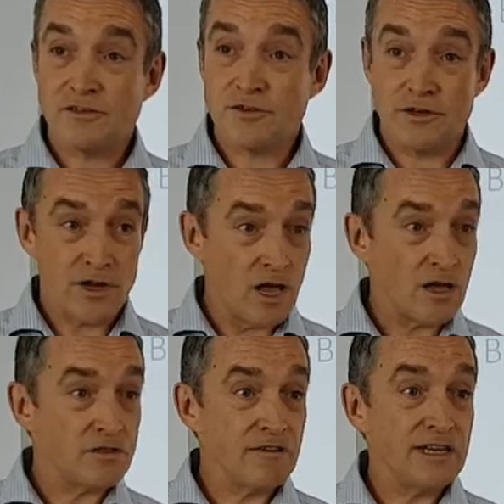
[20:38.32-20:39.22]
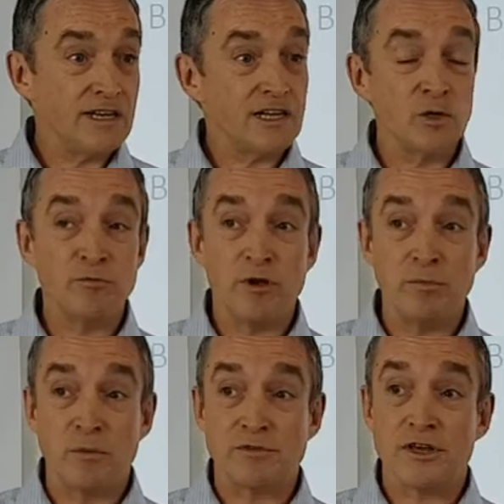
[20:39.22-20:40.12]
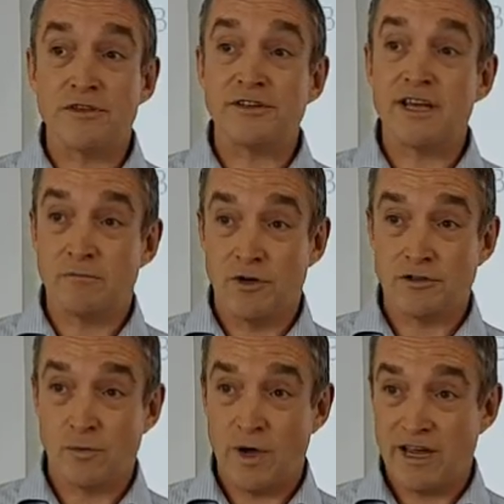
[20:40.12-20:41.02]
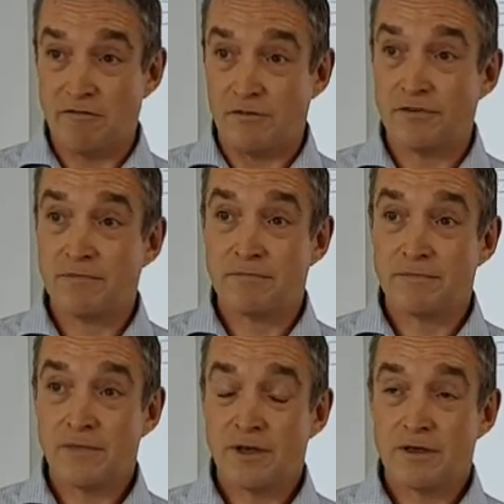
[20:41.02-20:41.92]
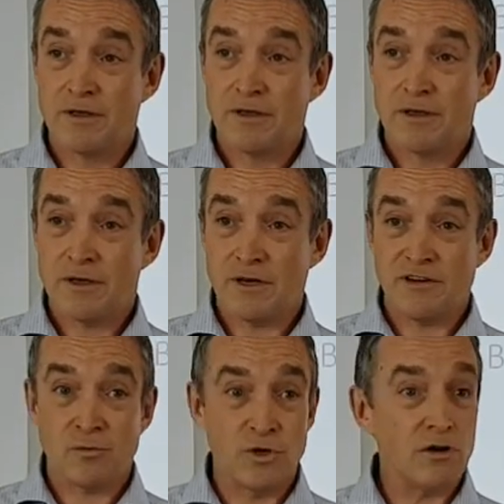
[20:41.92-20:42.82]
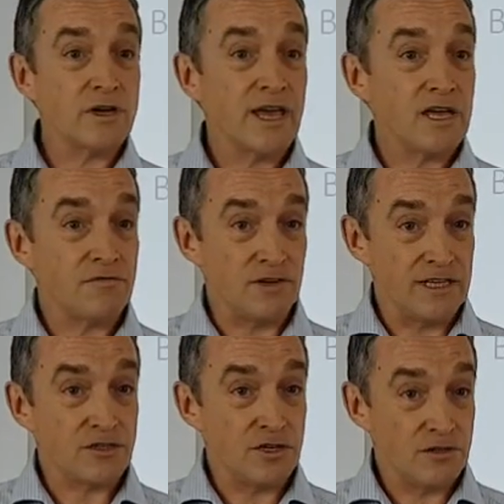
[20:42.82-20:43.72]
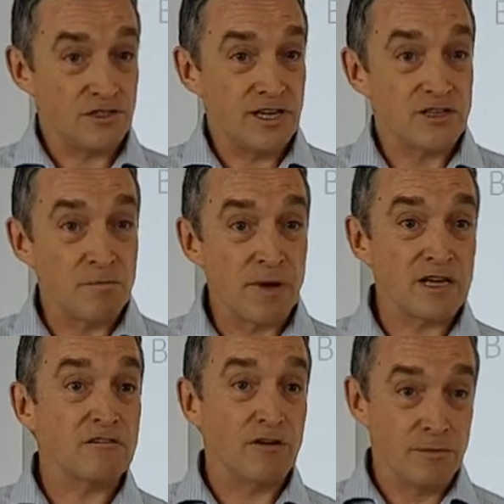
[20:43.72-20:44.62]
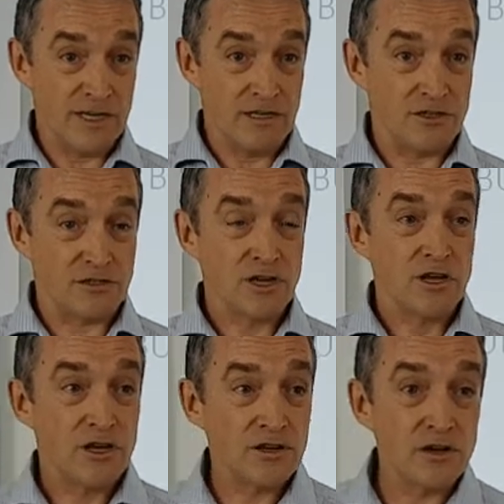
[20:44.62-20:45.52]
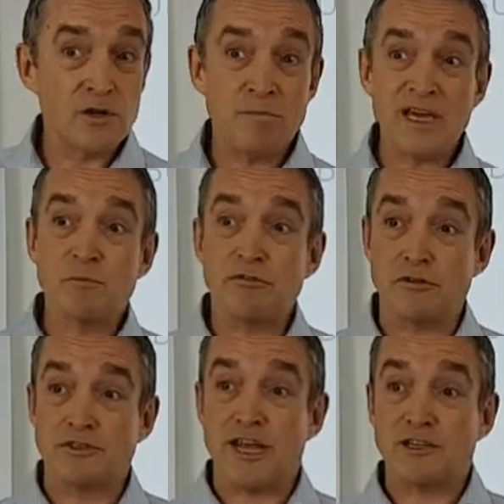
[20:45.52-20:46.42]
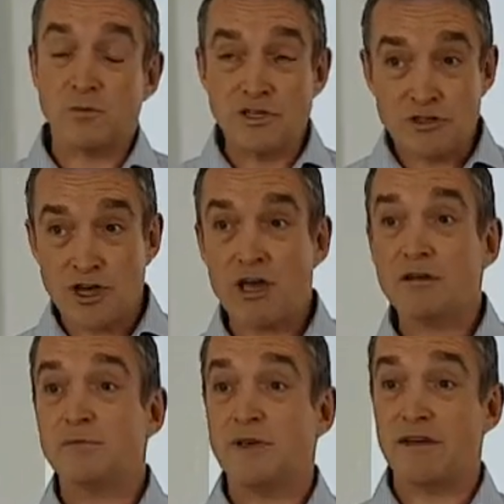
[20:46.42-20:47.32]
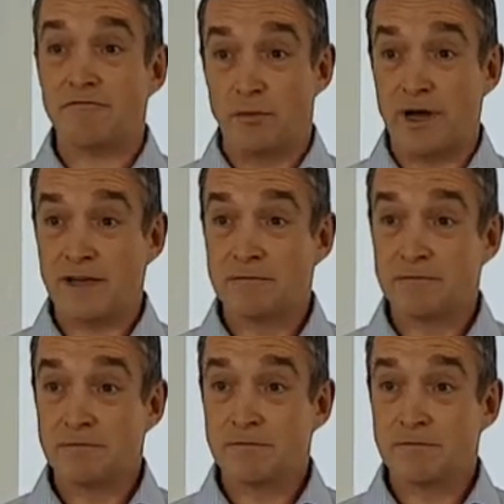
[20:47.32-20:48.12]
Is that, are there any little problems that I'm not aware of? And if we're not careful, it turns into micromanagers. And on a big project, we just can't be everywhere.